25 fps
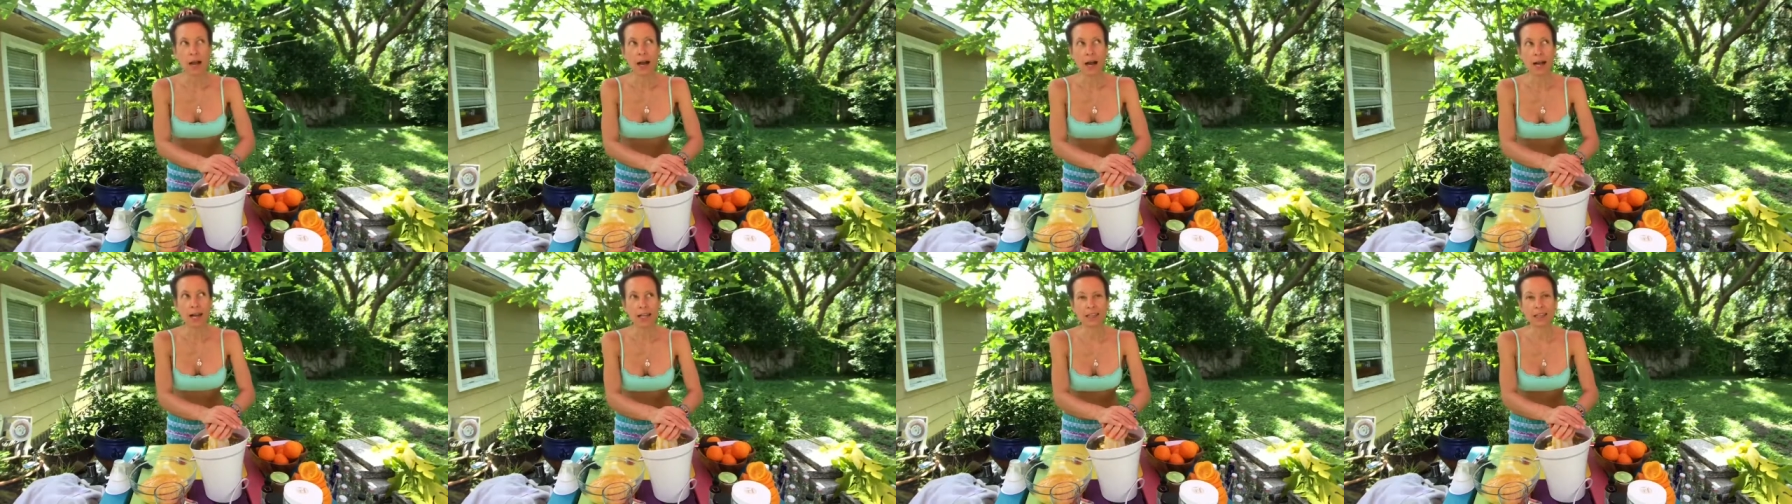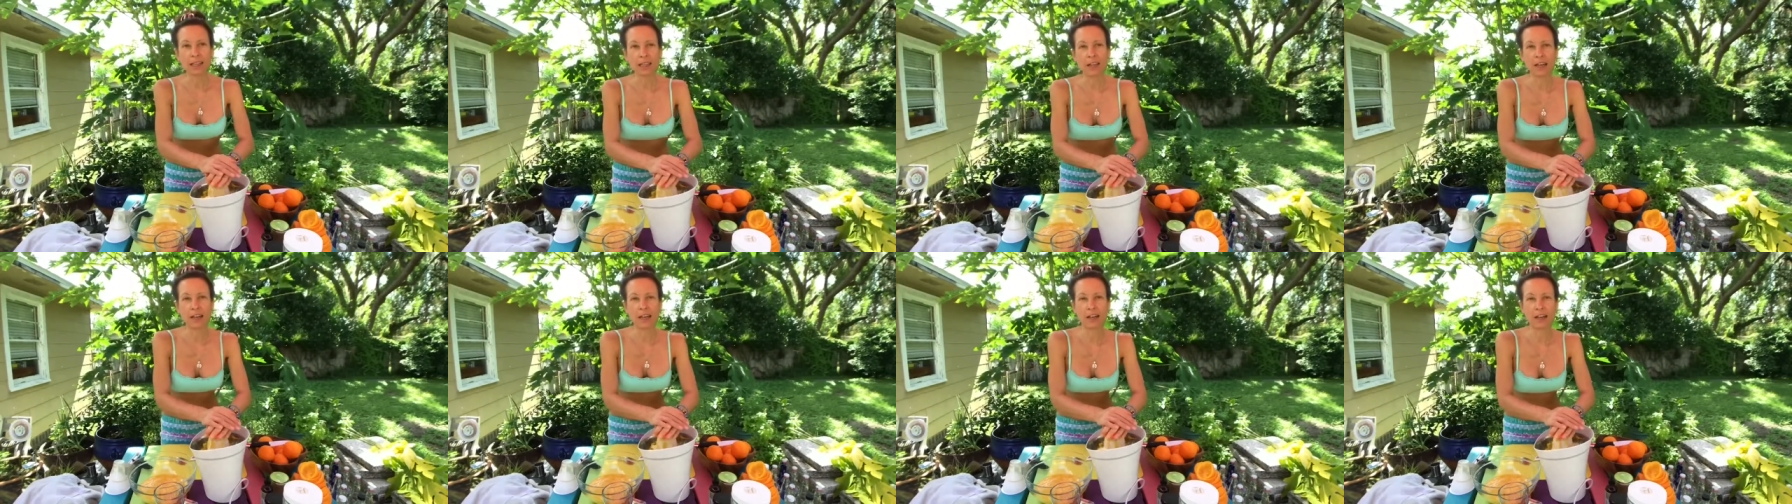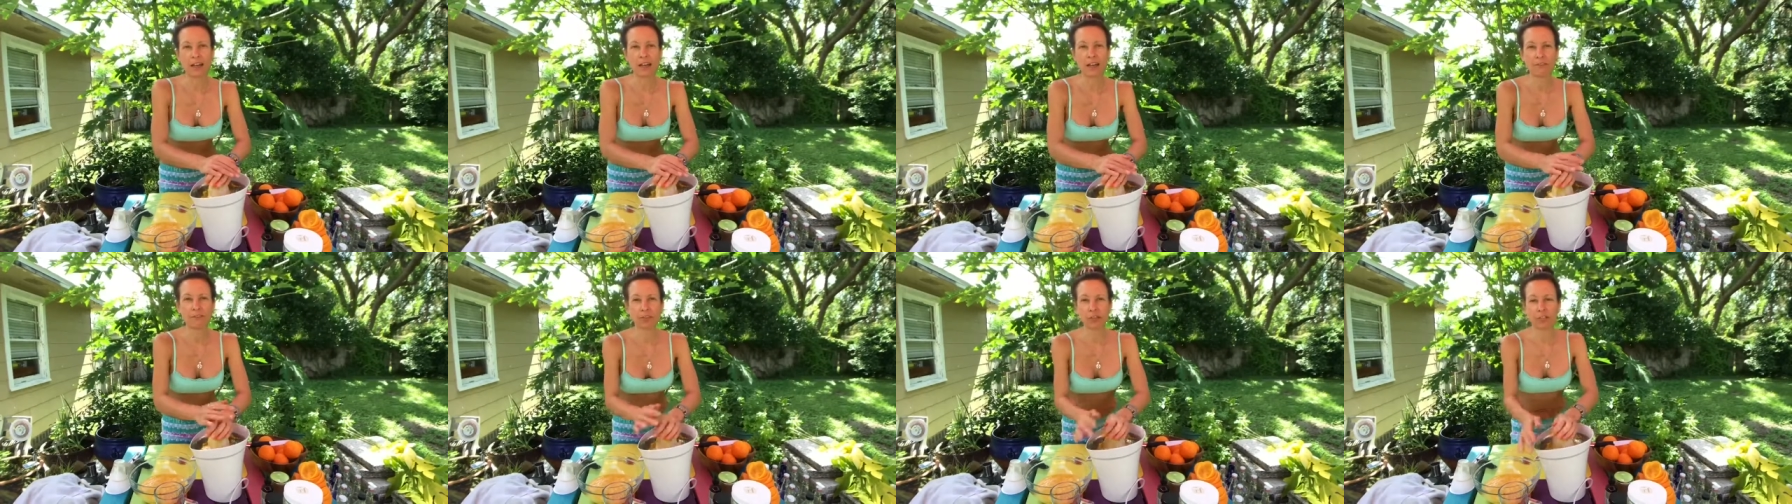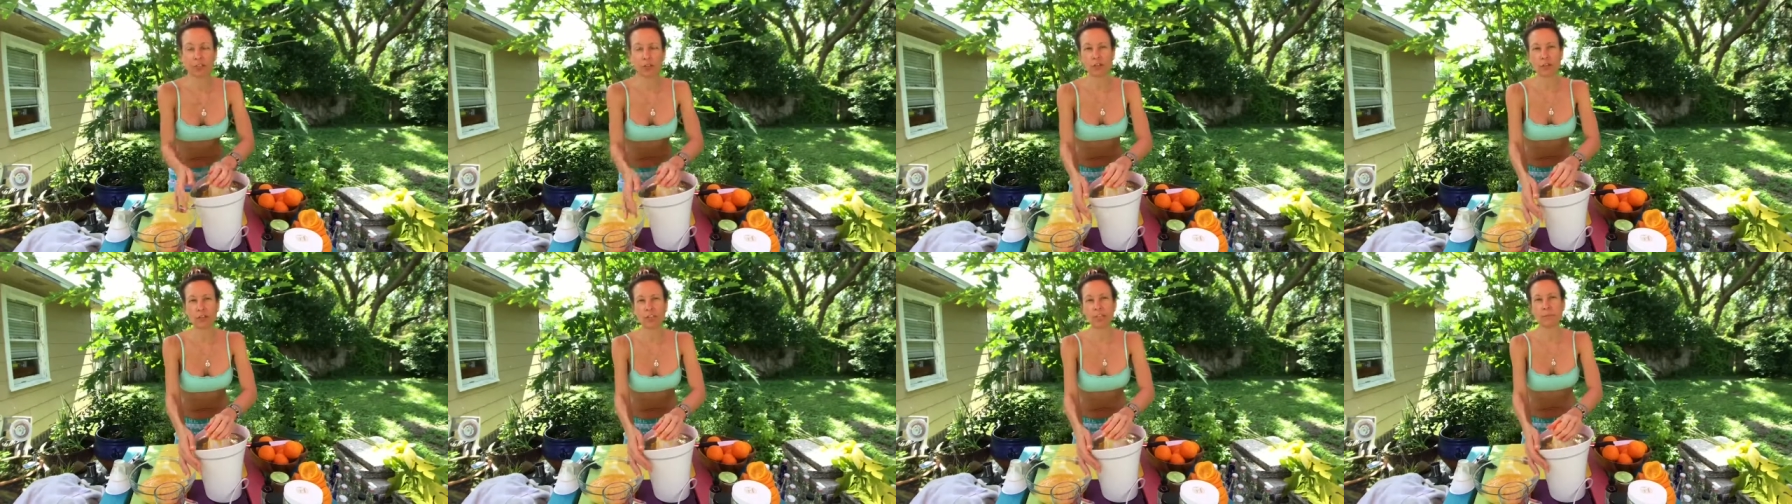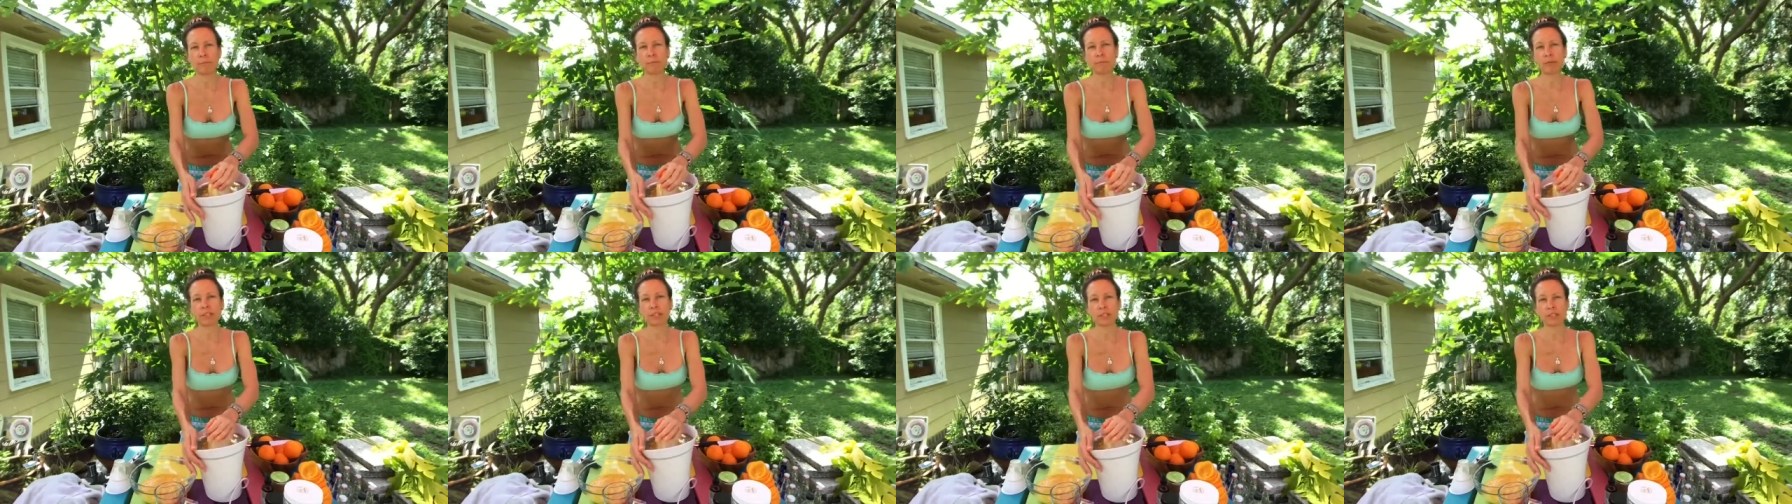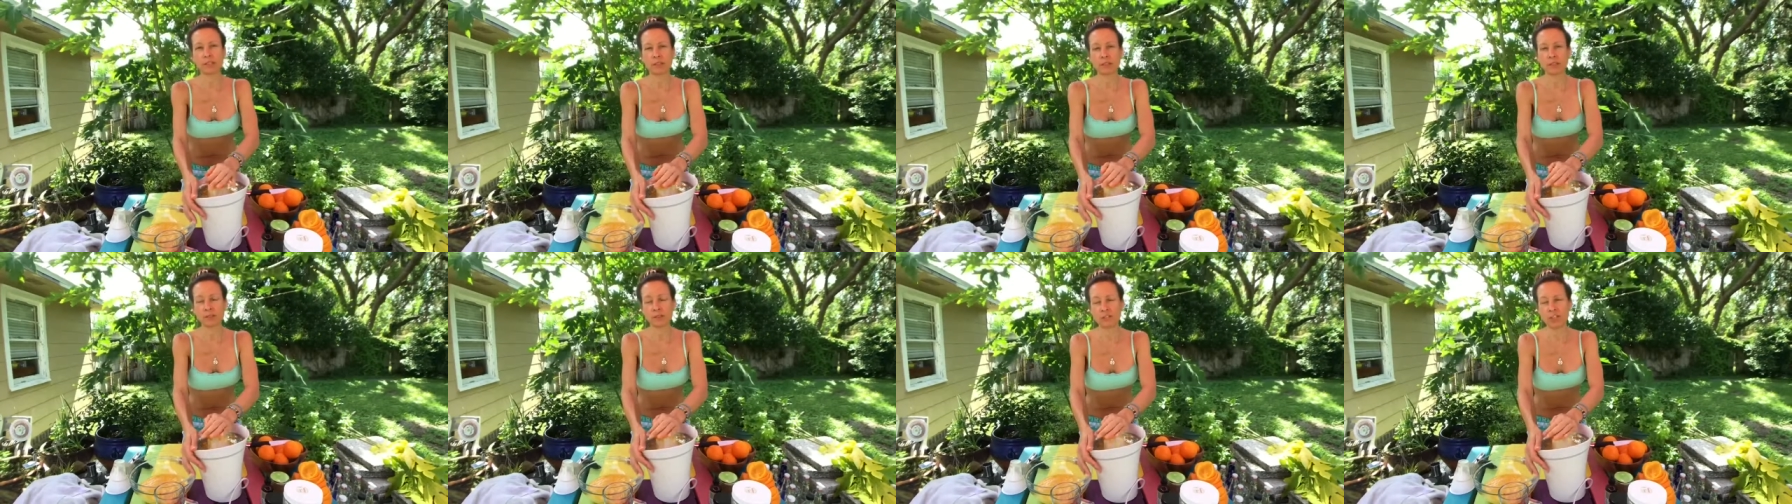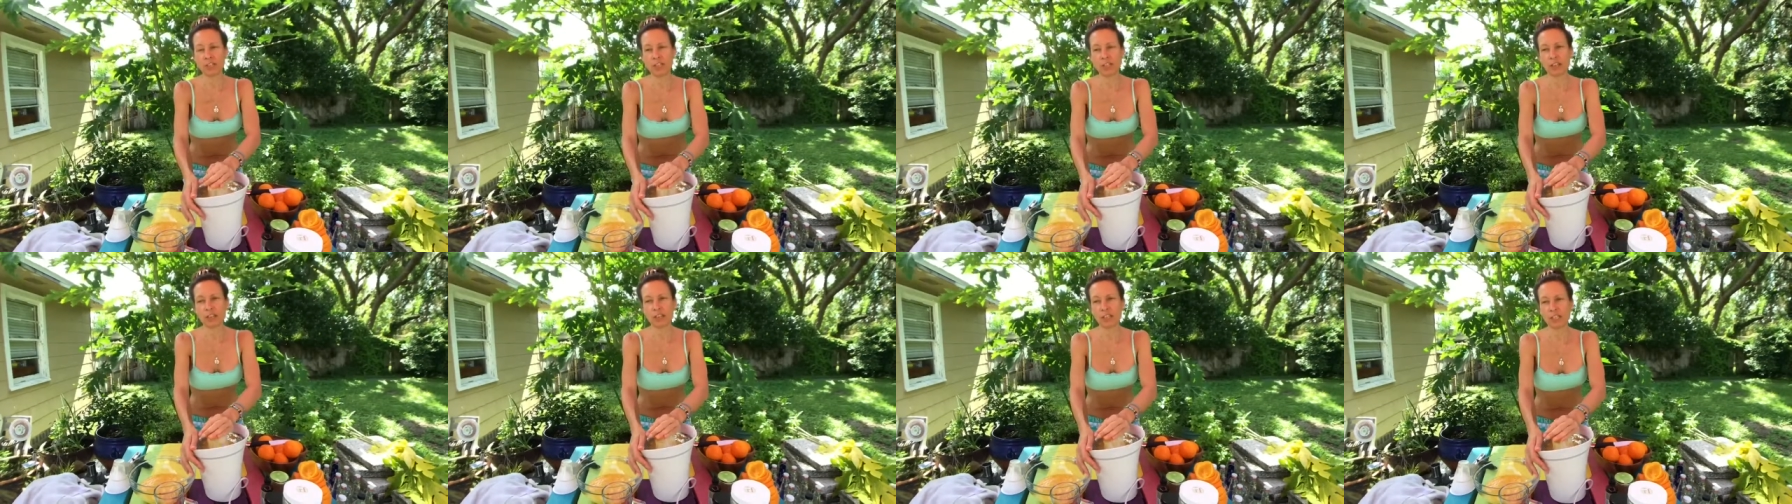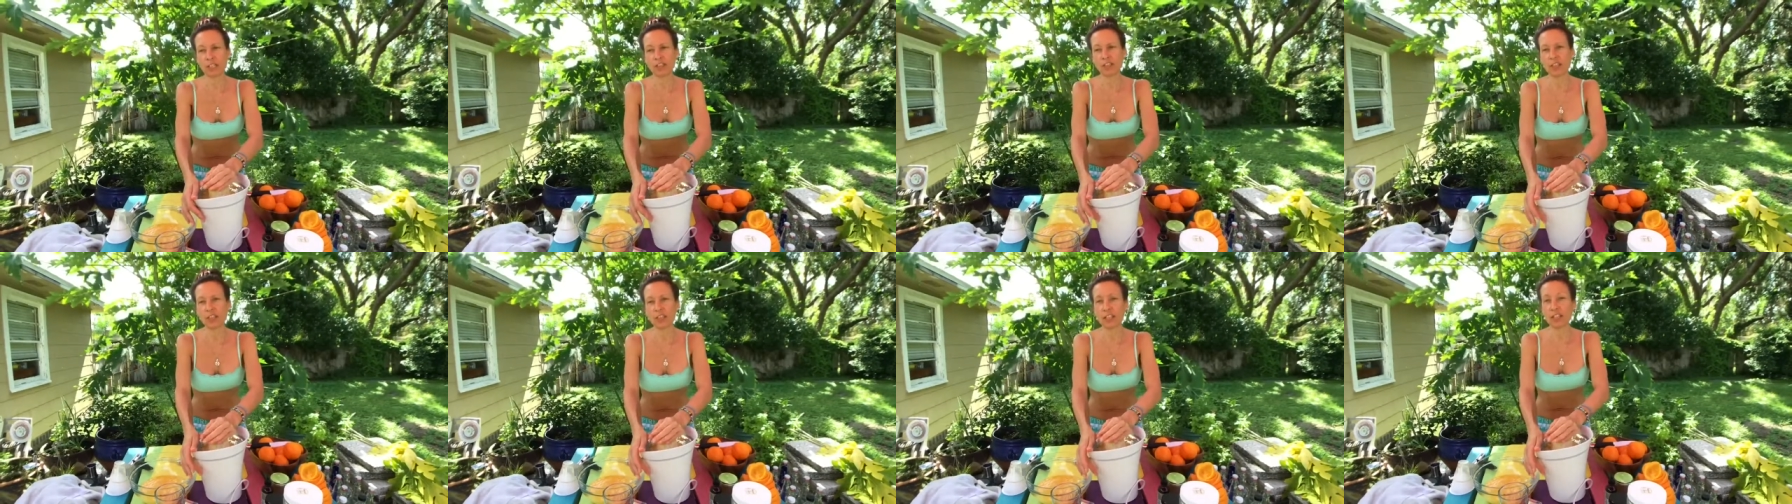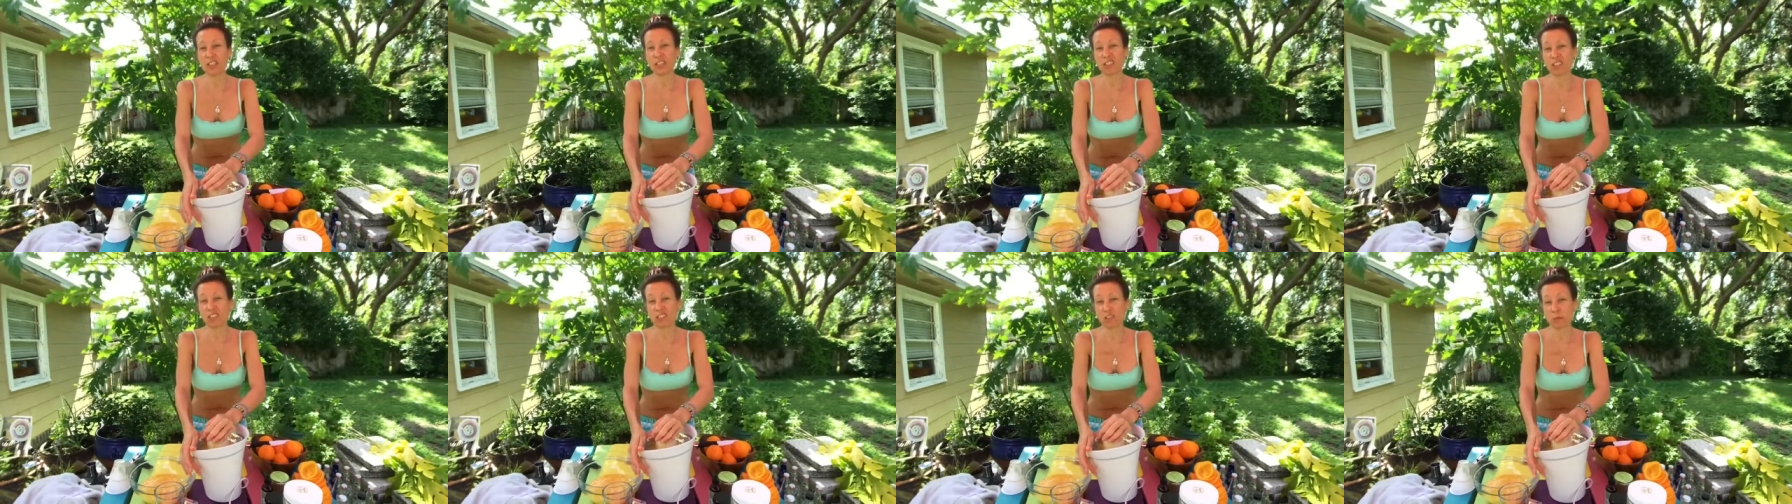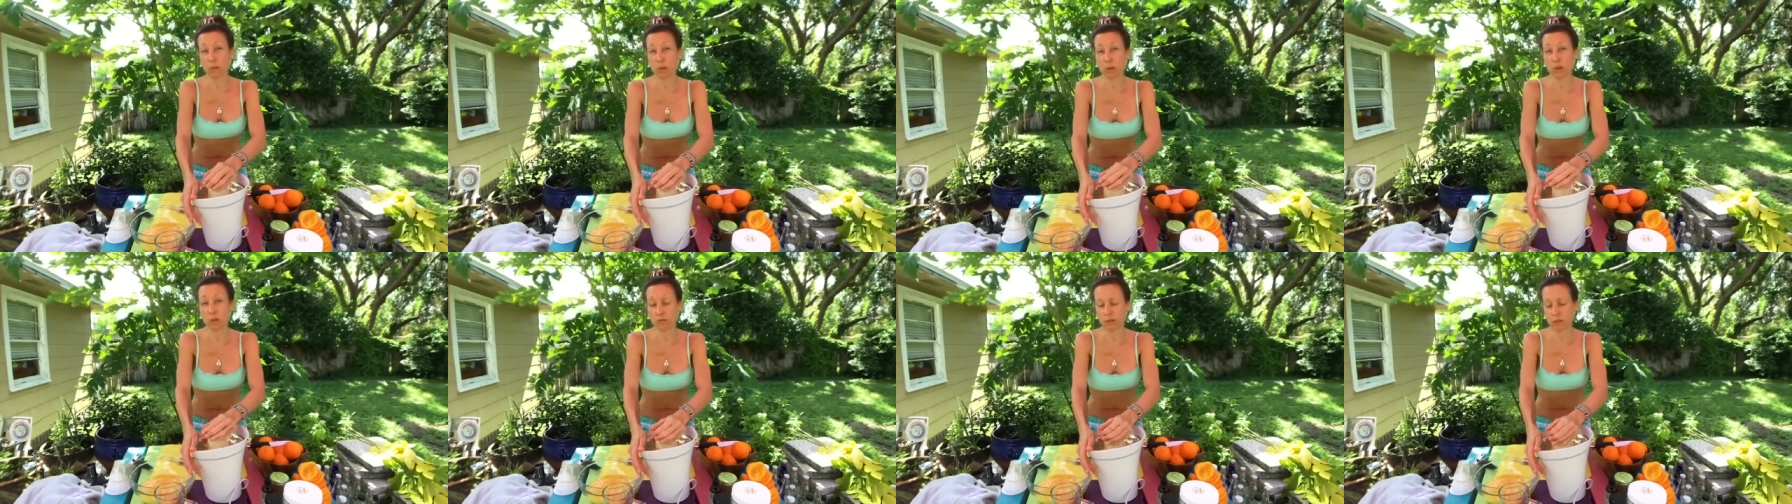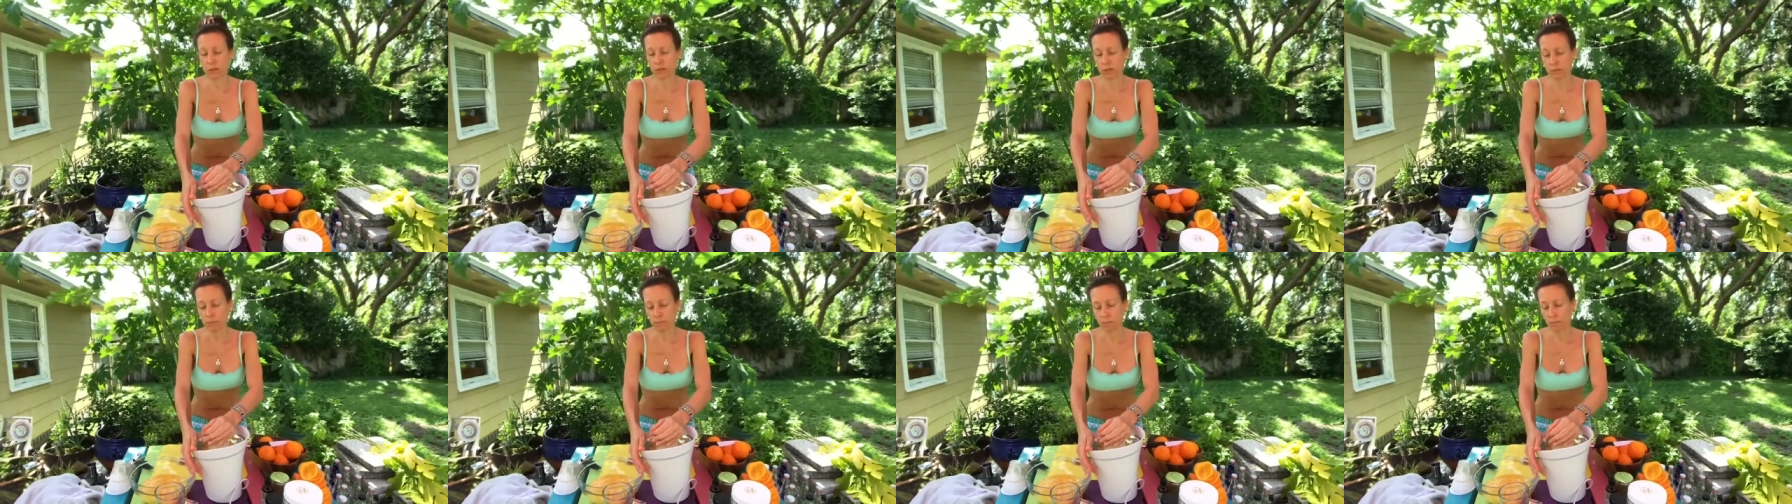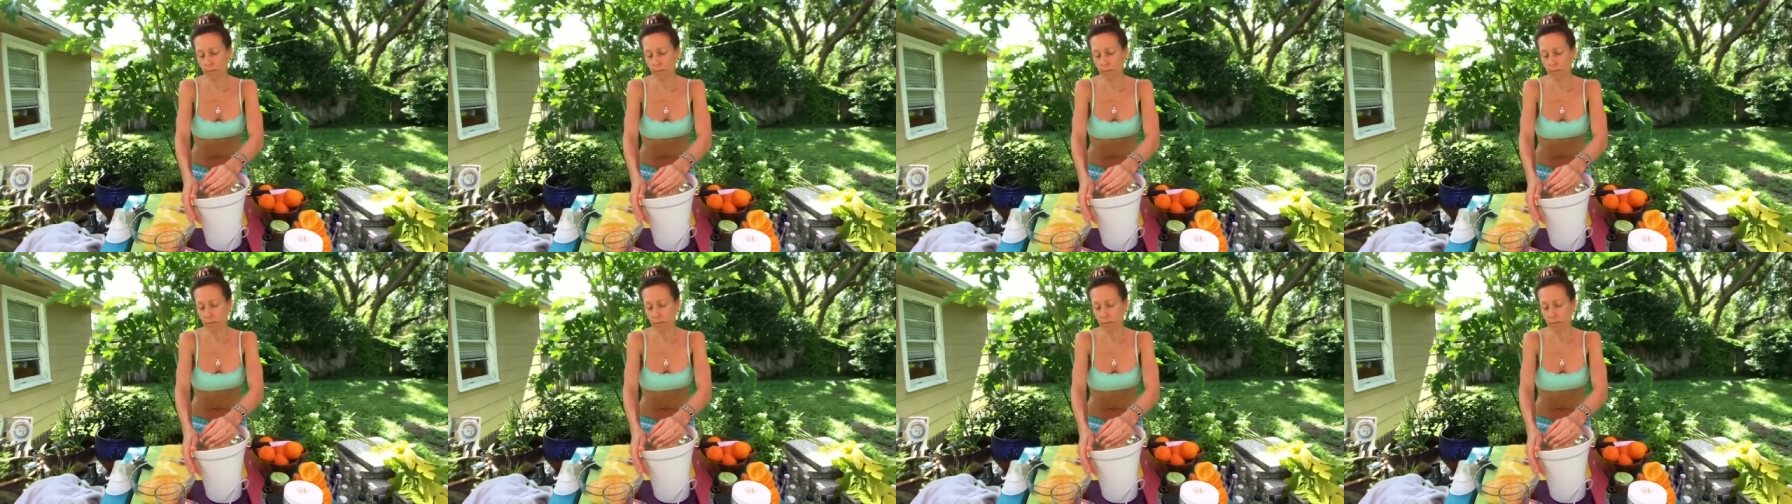I love the grape and the cherries. I like the small ones.